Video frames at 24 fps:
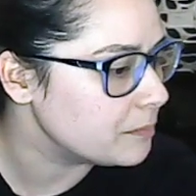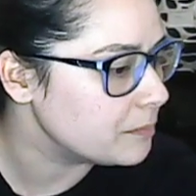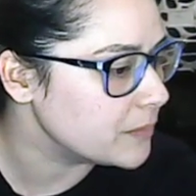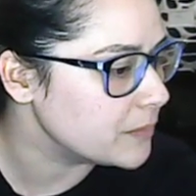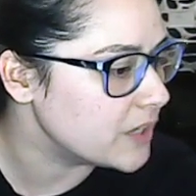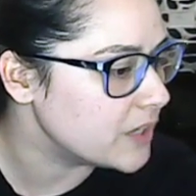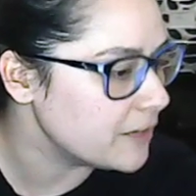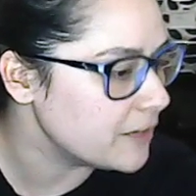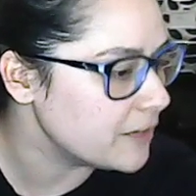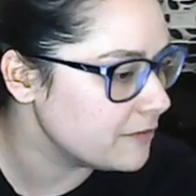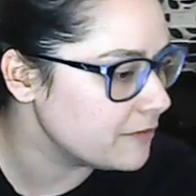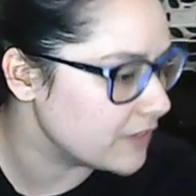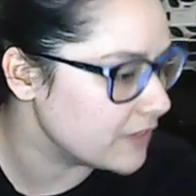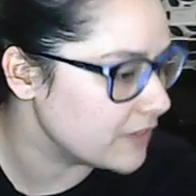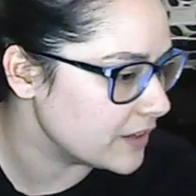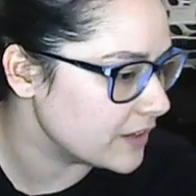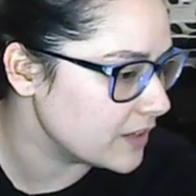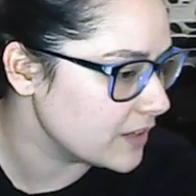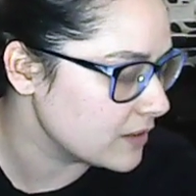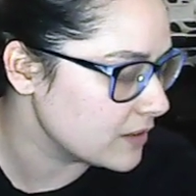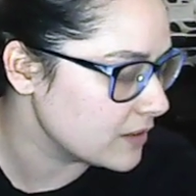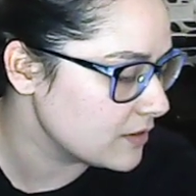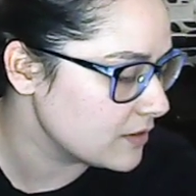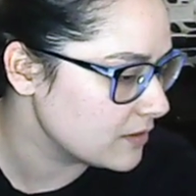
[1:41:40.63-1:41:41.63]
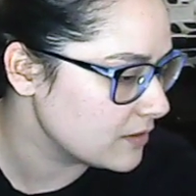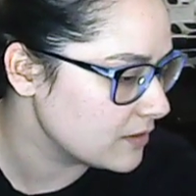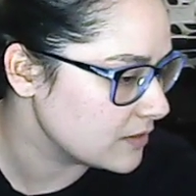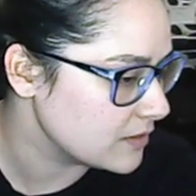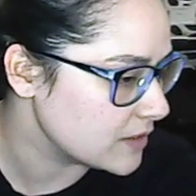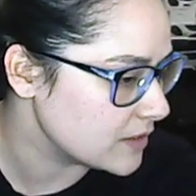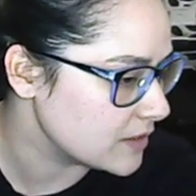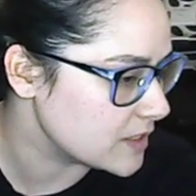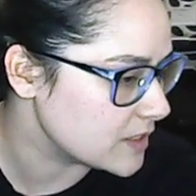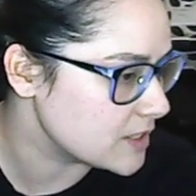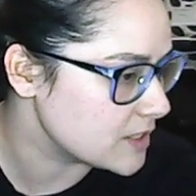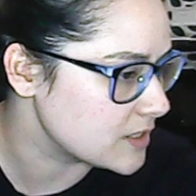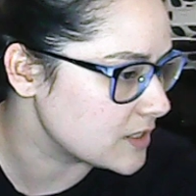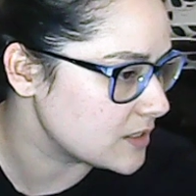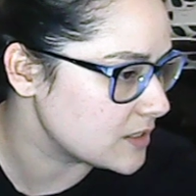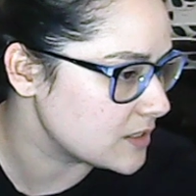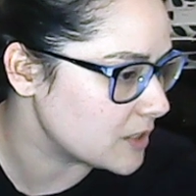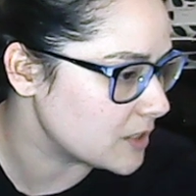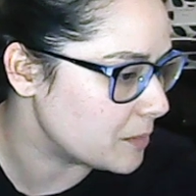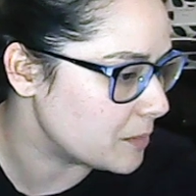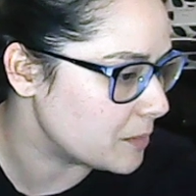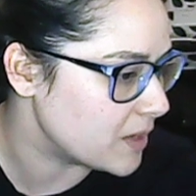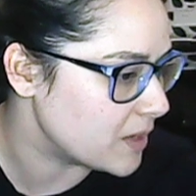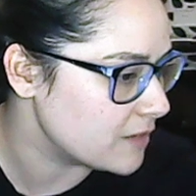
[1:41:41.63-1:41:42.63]
gut feeling is
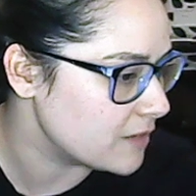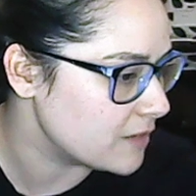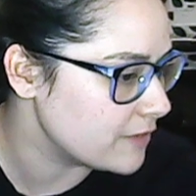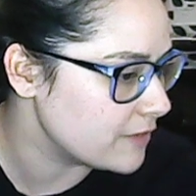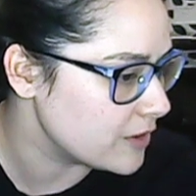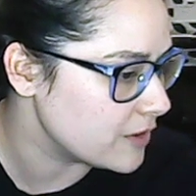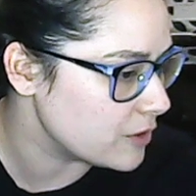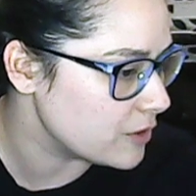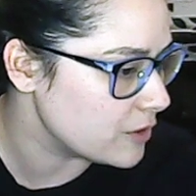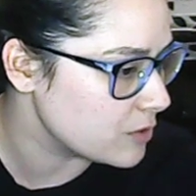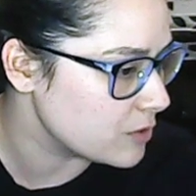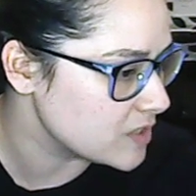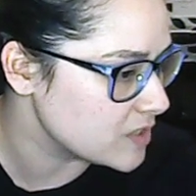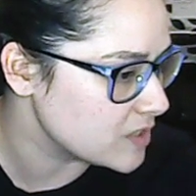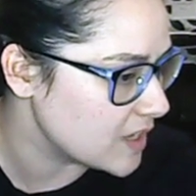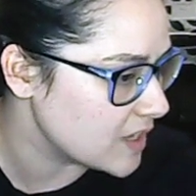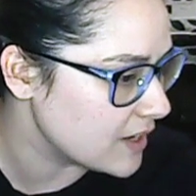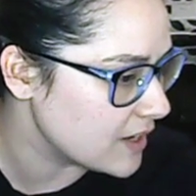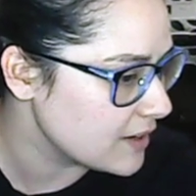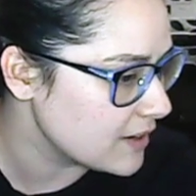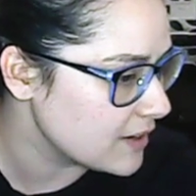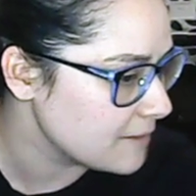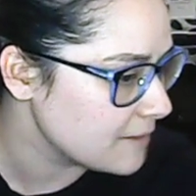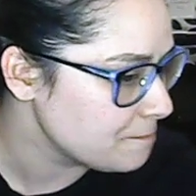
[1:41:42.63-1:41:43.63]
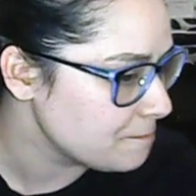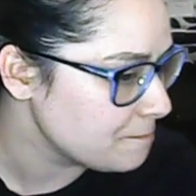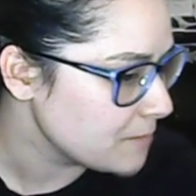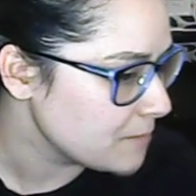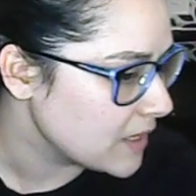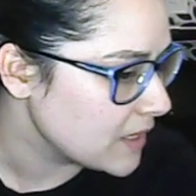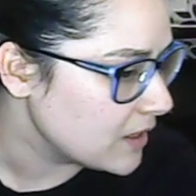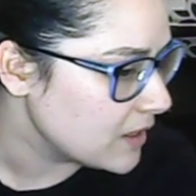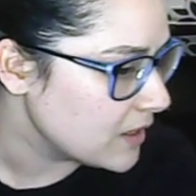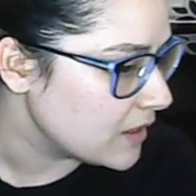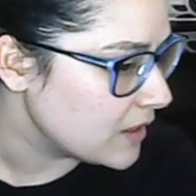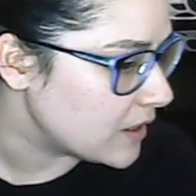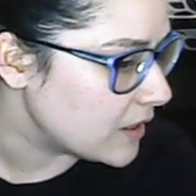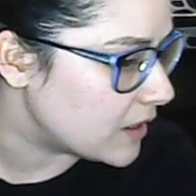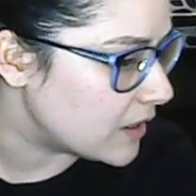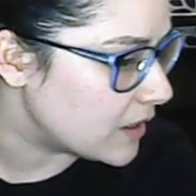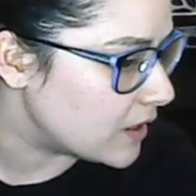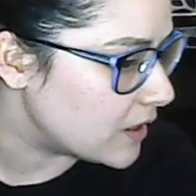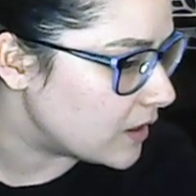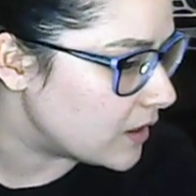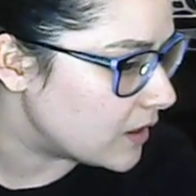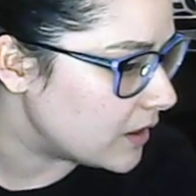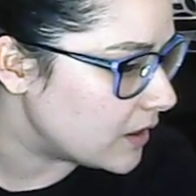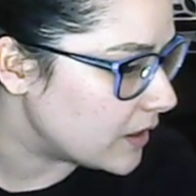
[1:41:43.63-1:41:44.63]
a benefit that you could take,
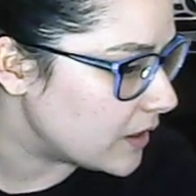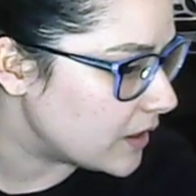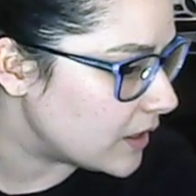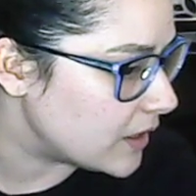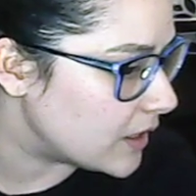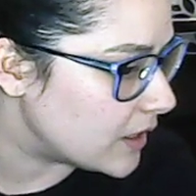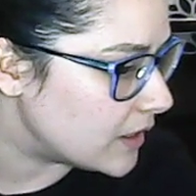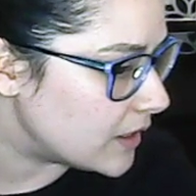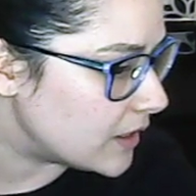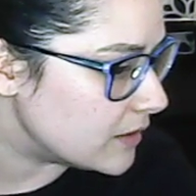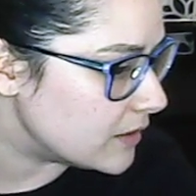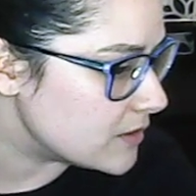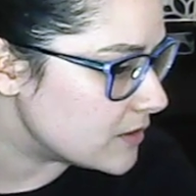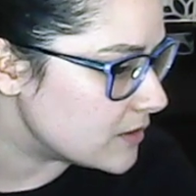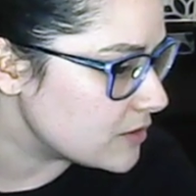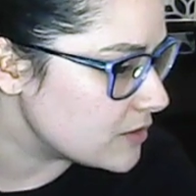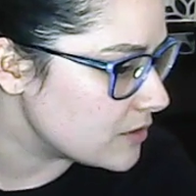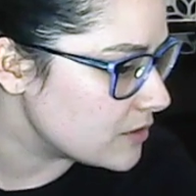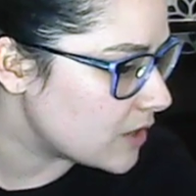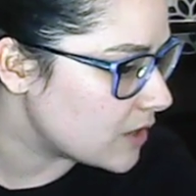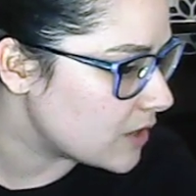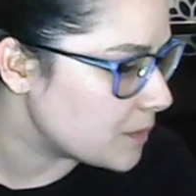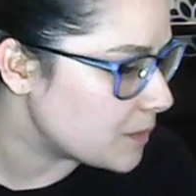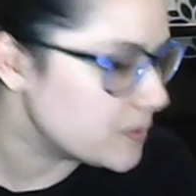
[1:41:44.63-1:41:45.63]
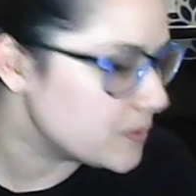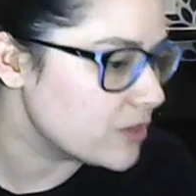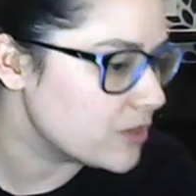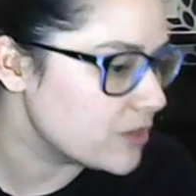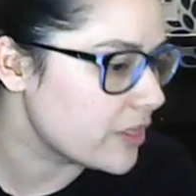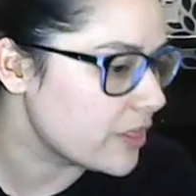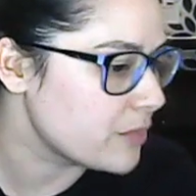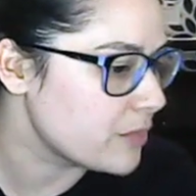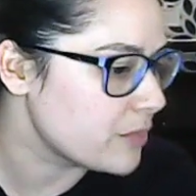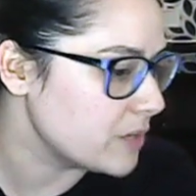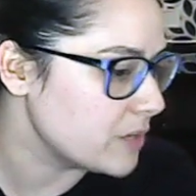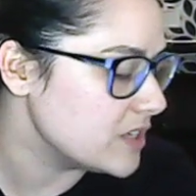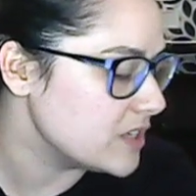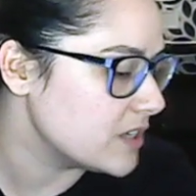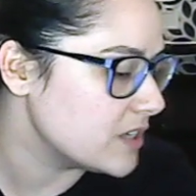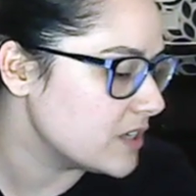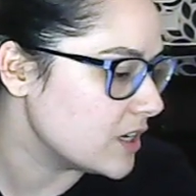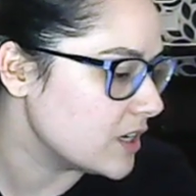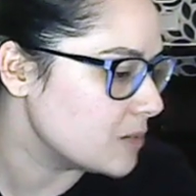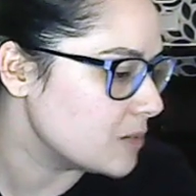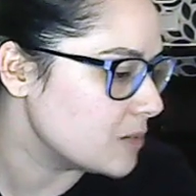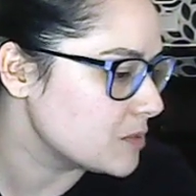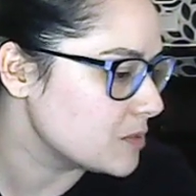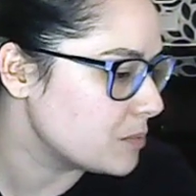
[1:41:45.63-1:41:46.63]
and up to 3
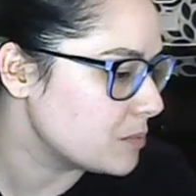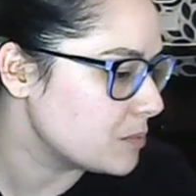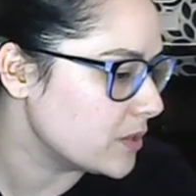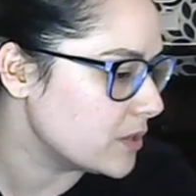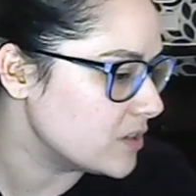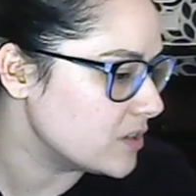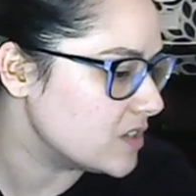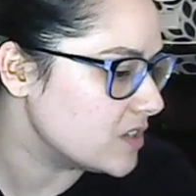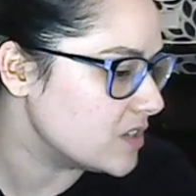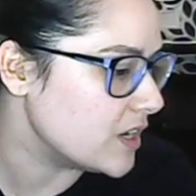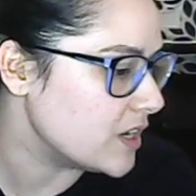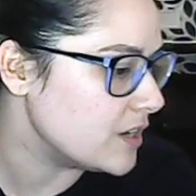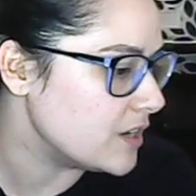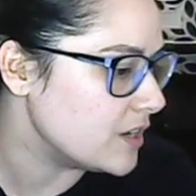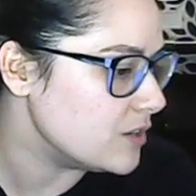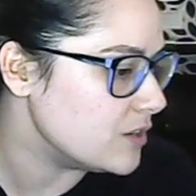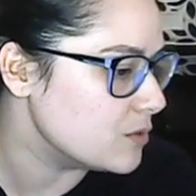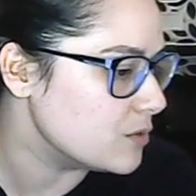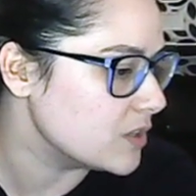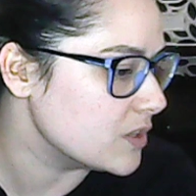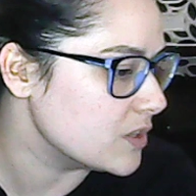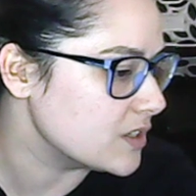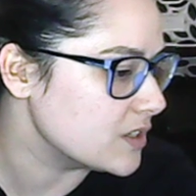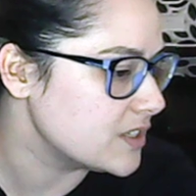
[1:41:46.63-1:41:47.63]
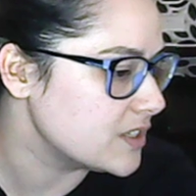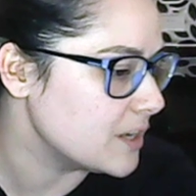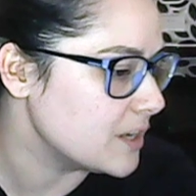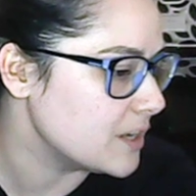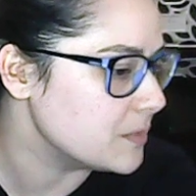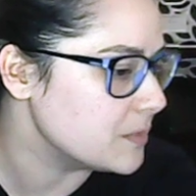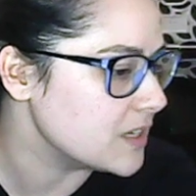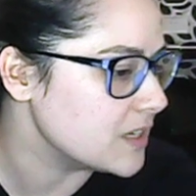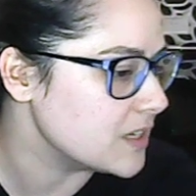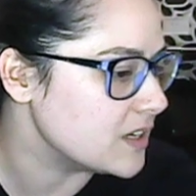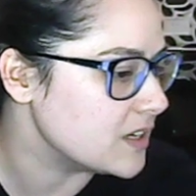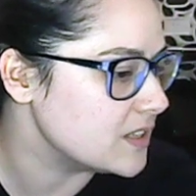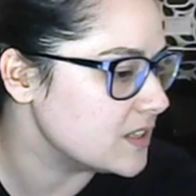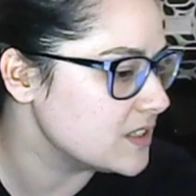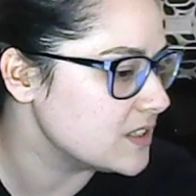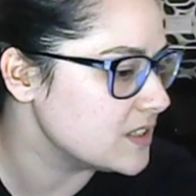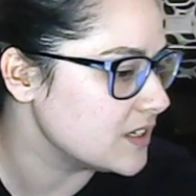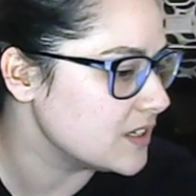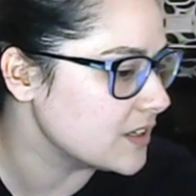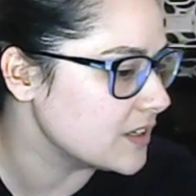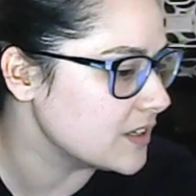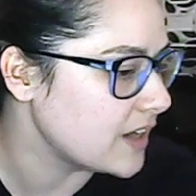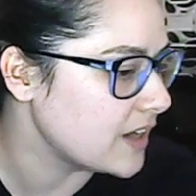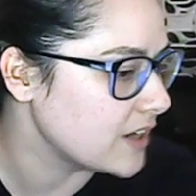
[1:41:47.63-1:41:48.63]
times per day, you can attempt an
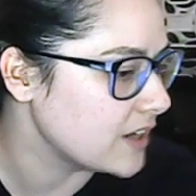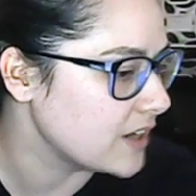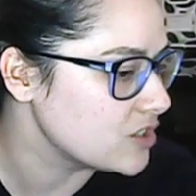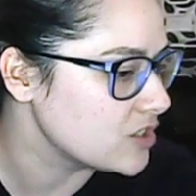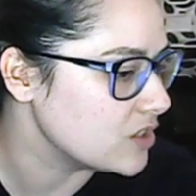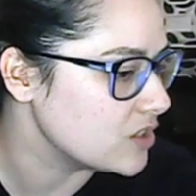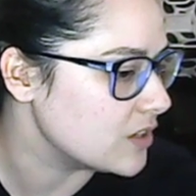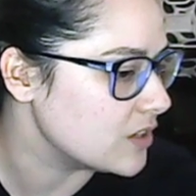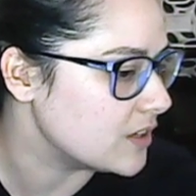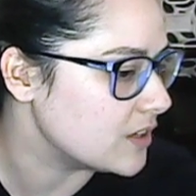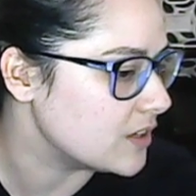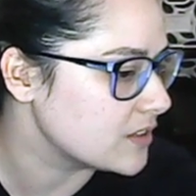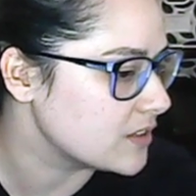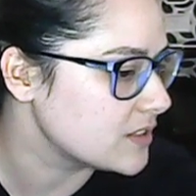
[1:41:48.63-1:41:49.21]
instinct action and